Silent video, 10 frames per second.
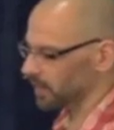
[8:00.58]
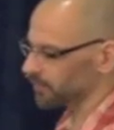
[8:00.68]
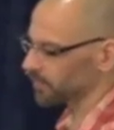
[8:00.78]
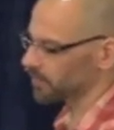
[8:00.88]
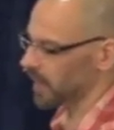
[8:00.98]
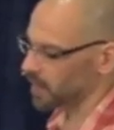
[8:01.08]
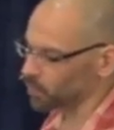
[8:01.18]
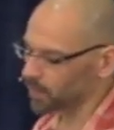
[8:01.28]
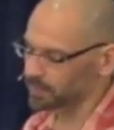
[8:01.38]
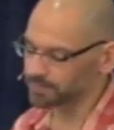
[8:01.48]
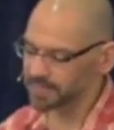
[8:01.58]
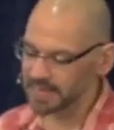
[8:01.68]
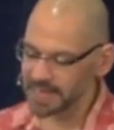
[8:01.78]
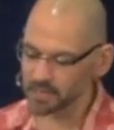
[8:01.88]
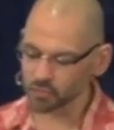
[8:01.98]
if you're not one of
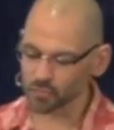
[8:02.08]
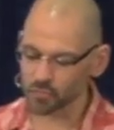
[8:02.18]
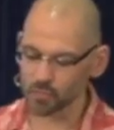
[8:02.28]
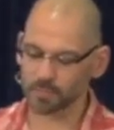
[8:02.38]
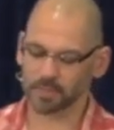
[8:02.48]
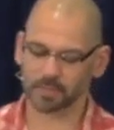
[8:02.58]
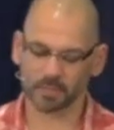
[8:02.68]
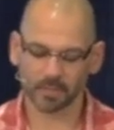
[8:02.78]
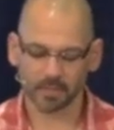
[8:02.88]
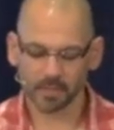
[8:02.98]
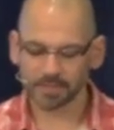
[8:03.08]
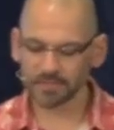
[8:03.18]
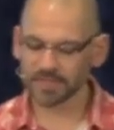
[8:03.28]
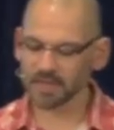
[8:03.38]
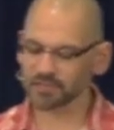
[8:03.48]
the in-group.
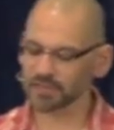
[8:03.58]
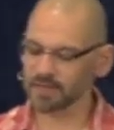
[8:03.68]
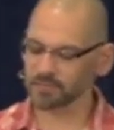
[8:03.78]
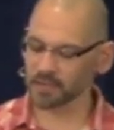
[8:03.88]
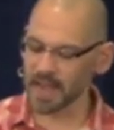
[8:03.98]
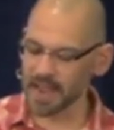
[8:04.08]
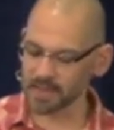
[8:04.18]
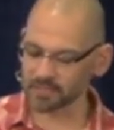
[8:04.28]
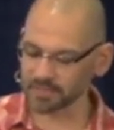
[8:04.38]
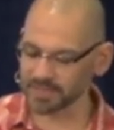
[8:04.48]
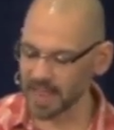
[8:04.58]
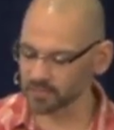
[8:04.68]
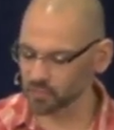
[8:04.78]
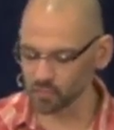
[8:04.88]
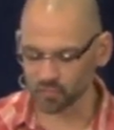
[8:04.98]
These guys shave their heads and
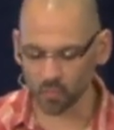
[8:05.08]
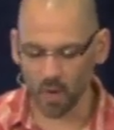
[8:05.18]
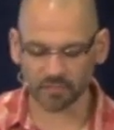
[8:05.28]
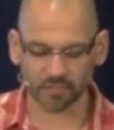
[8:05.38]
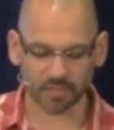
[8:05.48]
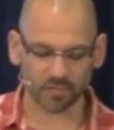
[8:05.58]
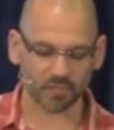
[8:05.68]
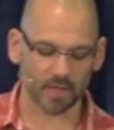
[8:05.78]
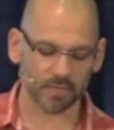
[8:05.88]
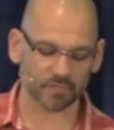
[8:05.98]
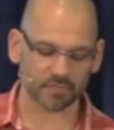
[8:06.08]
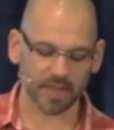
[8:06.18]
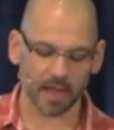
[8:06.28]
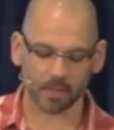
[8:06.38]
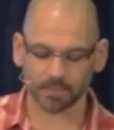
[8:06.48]
tattoo swastikas on their
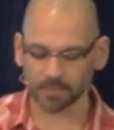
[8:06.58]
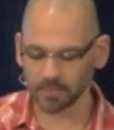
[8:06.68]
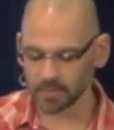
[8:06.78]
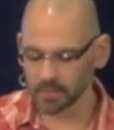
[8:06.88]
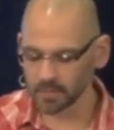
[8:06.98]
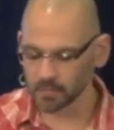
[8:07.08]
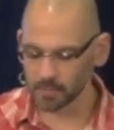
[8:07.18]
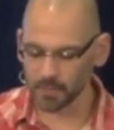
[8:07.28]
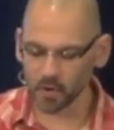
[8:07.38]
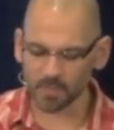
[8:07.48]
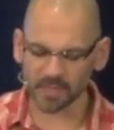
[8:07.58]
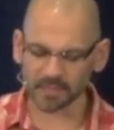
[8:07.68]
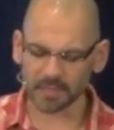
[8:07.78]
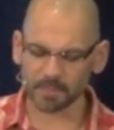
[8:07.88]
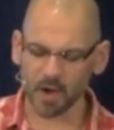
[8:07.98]
scalp. They're
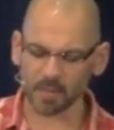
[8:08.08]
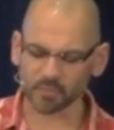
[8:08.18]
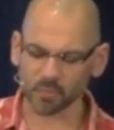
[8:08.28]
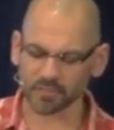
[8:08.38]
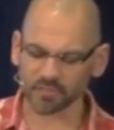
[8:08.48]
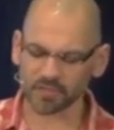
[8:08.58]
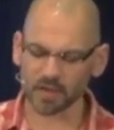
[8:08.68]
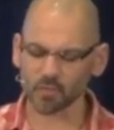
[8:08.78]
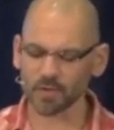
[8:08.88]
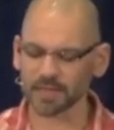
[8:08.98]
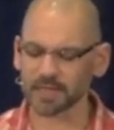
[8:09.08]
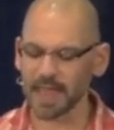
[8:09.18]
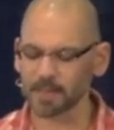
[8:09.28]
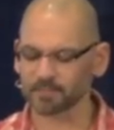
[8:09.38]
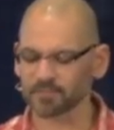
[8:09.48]
permanently pumped with steroid and
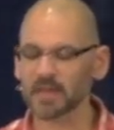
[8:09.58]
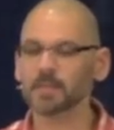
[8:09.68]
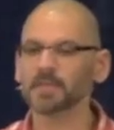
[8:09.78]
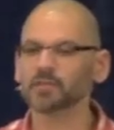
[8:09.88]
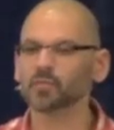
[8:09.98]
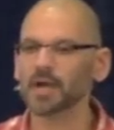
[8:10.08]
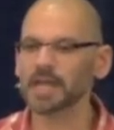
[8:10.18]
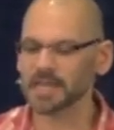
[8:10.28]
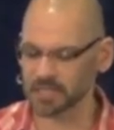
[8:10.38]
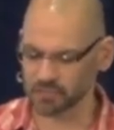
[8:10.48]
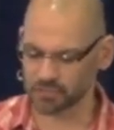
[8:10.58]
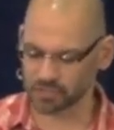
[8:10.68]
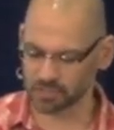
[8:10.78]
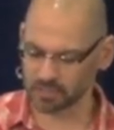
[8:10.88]
amphetamine rage.